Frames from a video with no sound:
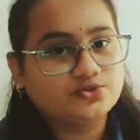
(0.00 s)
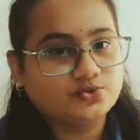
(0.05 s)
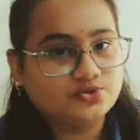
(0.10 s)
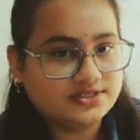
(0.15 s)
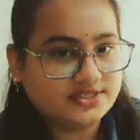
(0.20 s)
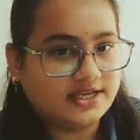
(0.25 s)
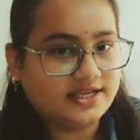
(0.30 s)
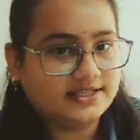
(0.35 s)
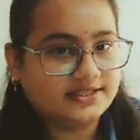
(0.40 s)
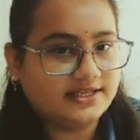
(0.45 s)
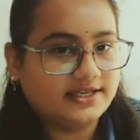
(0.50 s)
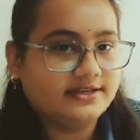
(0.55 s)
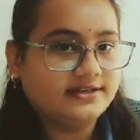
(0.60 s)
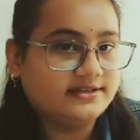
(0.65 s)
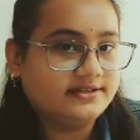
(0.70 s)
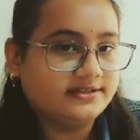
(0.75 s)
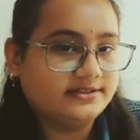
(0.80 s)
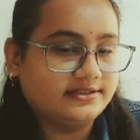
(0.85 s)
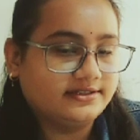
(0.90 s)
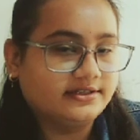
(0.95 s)
say
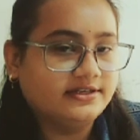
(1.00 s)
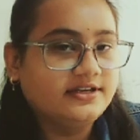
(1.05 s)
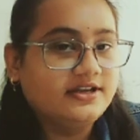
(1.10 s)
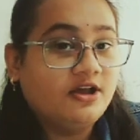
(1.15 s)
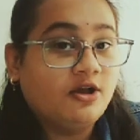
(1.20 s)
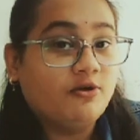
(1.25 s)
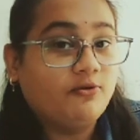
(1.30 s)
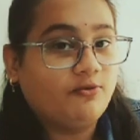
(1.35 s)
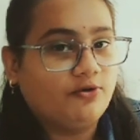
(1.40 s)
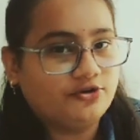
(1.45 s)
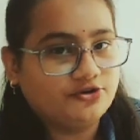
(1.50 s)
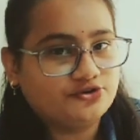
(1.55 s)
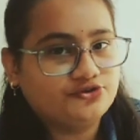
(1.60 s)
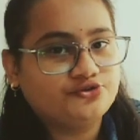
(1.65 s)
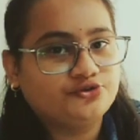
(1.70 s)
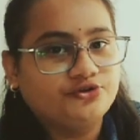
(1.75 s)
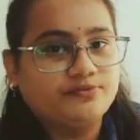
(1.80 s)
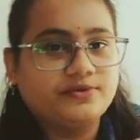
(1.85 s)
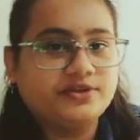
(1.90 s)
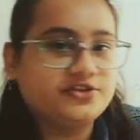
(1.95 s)
that war
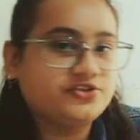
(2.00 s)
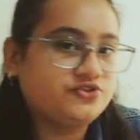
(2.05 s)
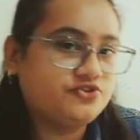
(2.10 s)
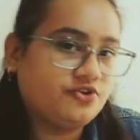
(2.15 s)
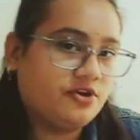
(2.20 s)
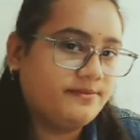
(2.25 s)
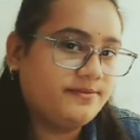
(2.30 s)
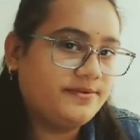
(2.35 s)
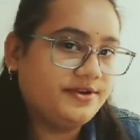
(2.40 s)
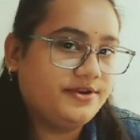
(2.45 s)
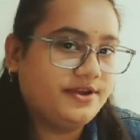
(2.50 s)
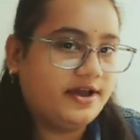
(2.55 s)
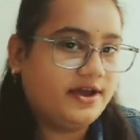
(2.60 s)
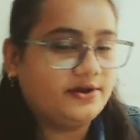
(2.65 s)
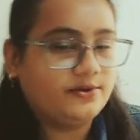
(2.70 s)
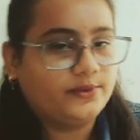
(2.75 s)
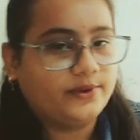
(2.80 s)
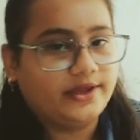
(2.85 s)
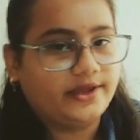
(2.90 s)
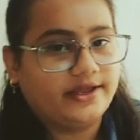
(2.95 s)
should be stopped
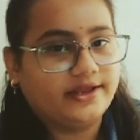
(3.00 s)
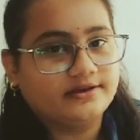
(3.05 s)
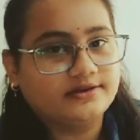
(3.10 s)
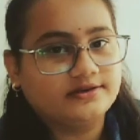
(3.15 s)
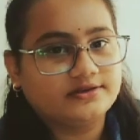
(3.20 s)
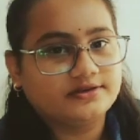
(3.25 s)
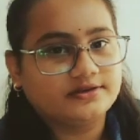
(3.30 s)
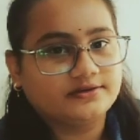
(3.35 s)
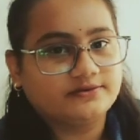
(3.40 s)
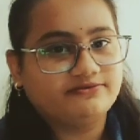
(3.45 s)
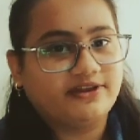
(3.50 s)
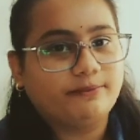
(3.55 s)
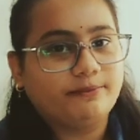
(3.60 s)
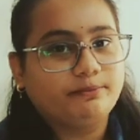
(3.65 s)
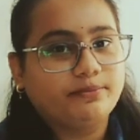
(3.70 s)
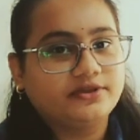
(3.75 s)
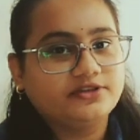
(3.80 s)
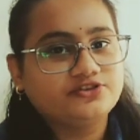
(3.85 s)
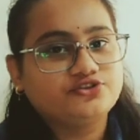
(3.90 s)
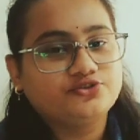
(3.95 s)
now, and
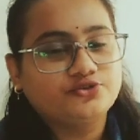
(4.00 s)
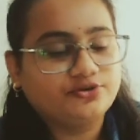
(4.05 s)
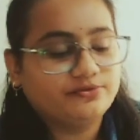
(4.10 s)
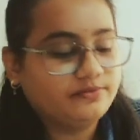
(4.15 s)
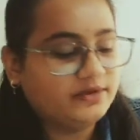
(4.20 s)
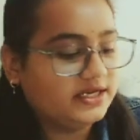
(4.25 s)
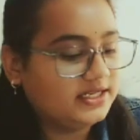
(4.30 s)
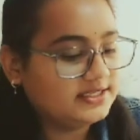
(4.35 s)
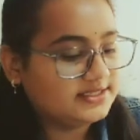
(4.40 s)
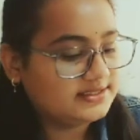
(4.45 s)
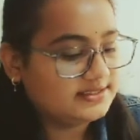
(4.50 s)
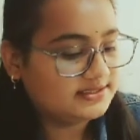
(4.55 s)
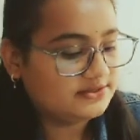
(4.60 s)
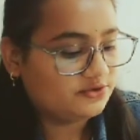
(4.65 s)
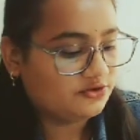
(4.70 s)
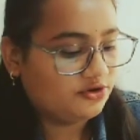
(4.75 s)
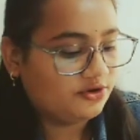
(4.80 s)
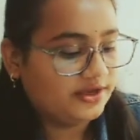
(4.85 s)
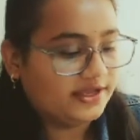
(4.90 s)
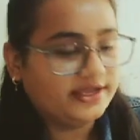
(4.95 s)
weapons should be
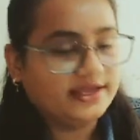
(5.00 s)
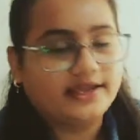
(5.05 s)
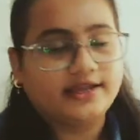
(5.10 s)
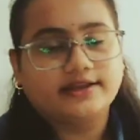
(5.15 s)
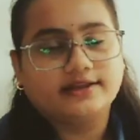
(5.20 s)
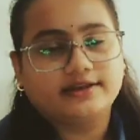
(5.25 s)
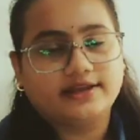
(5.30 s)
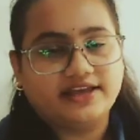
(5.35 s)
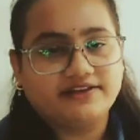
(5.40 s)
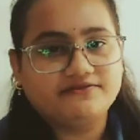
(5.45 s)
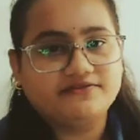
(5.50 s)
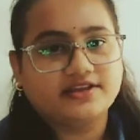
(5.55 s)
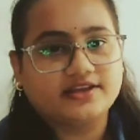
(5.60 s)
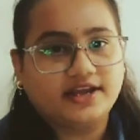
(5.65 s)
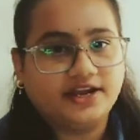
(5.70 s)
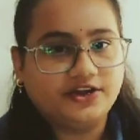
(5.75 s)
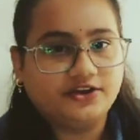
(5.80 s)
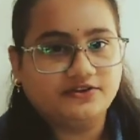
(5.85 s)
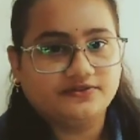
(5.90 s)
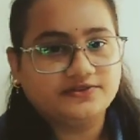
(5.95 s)
destroyed, and every
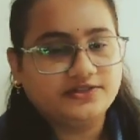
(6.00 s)
kind of